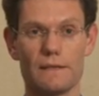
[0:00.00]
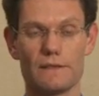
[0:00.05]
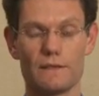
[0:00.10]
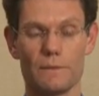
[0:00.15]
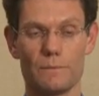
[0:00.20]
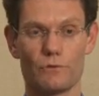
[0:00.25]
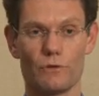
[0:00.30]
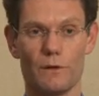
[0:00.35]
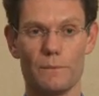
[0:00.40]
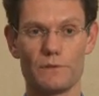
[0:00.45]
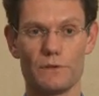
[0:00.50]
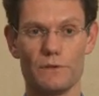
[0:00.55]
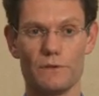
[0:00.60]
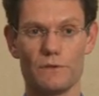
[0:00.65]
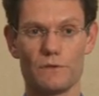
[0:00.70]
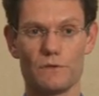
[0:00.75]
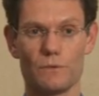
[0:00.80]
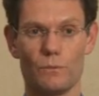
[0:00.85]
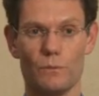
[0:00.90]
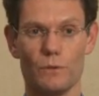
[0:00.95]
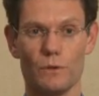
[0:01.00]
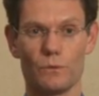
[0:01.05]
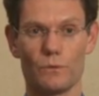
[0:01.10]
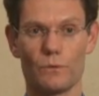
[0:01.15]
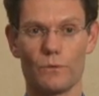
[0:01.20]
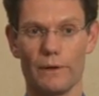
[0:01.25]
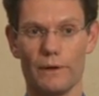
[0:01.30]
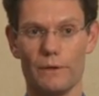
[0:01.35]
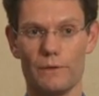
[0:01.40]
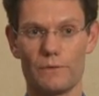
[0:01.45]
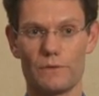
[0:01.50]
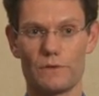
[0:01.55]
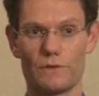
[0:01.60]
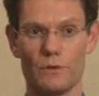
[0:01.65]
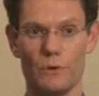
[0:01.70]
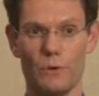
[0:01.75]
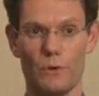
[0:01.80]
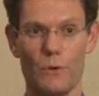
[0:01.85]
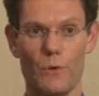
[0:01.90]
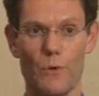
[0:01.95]
subscriptions will grow
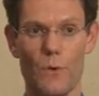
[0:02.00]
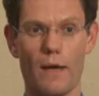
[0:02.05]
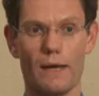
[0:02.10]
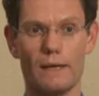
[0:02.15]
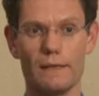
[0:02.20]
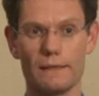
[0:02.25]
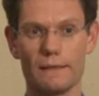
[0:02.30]
to